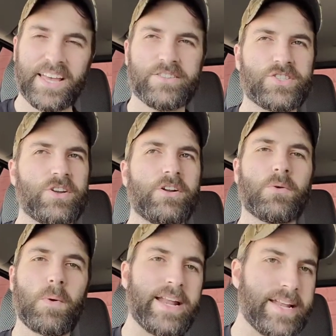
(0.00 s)
and started to
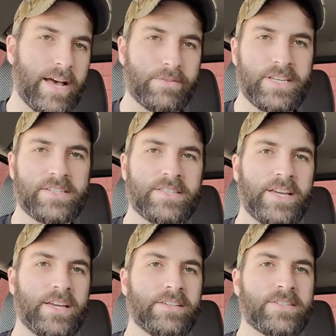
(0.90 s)
write down these
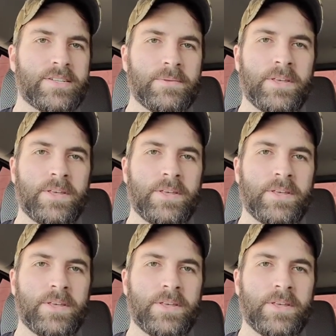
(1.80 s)
things